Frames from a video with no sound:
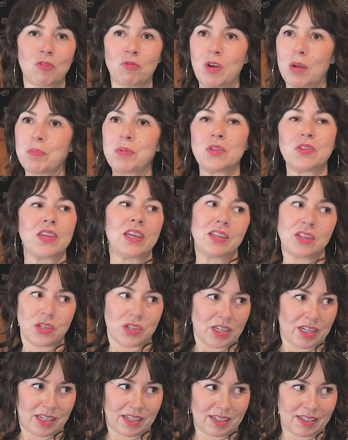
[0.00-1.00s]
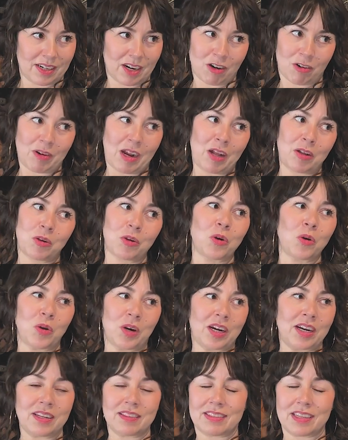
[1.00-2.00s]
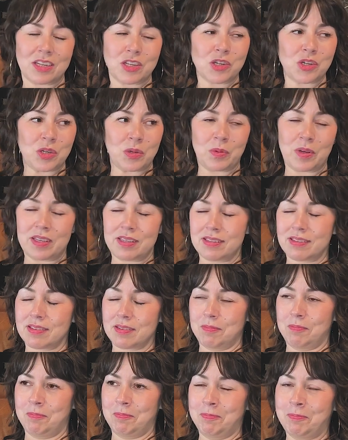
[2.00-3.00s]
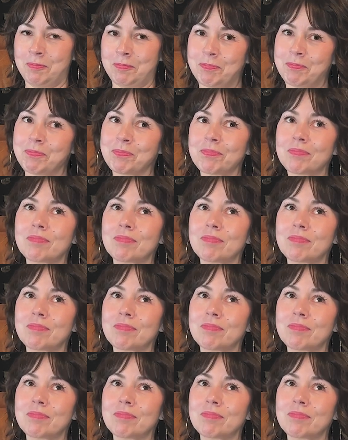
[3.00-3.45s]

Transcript: reputation around court that she was a